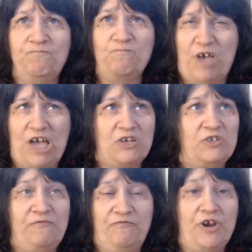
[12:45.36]
actually
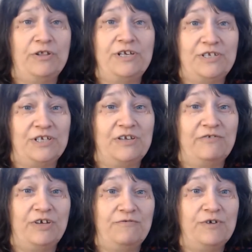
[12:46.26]
fairly
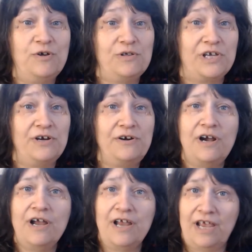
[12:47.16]
significant role here,
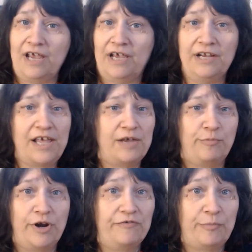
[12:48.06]
and a
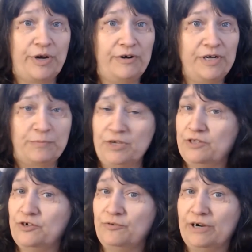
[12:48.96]
brief appearance by the
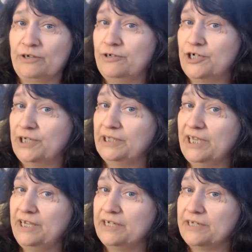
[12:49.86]
director John
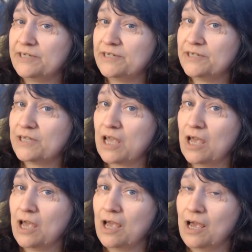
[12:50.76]
Landis.
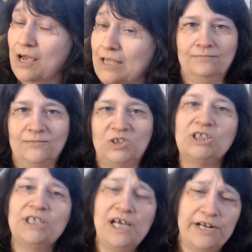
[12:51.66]

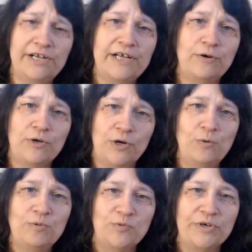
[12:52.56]
Society now
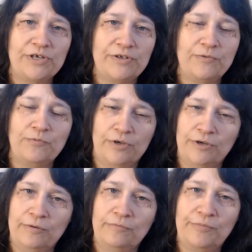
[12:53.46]
copes with
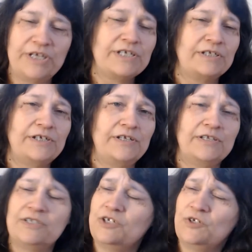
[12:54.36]
basically
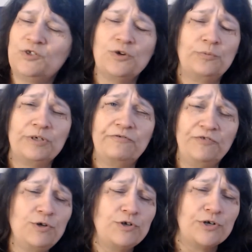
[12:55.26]
this dystopic
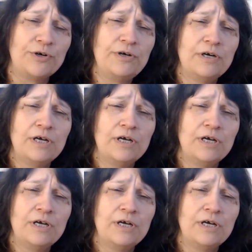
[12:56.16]
future